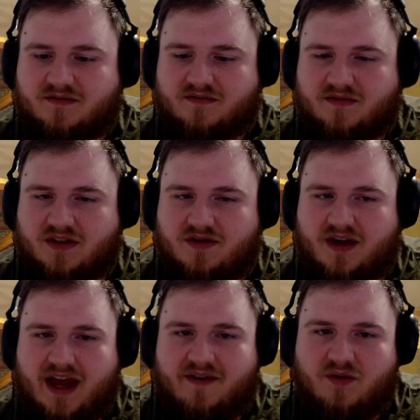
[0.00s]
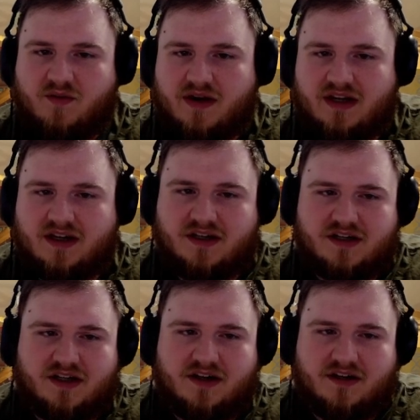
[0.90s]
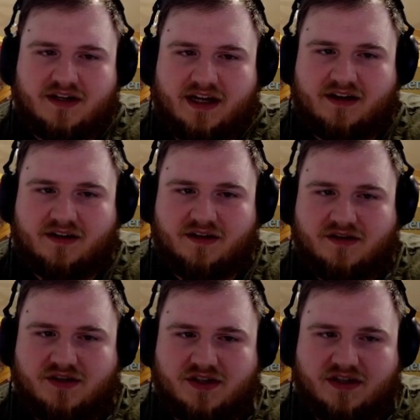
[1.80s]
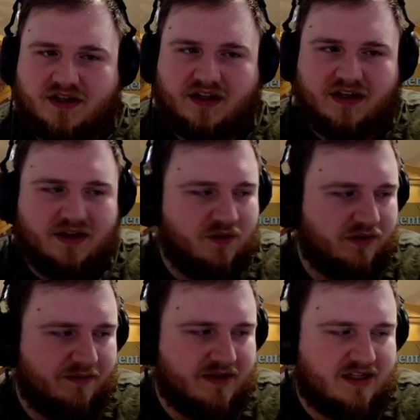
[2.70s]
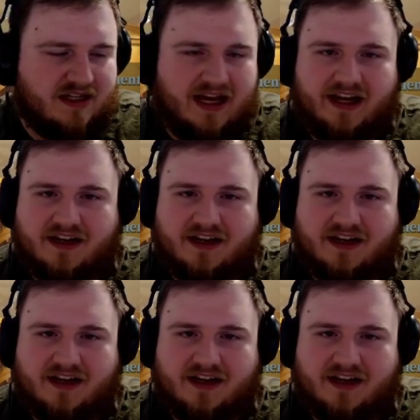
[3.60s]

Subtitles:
Do you have a win condition in your deck, or are you just gonna hold up the stack?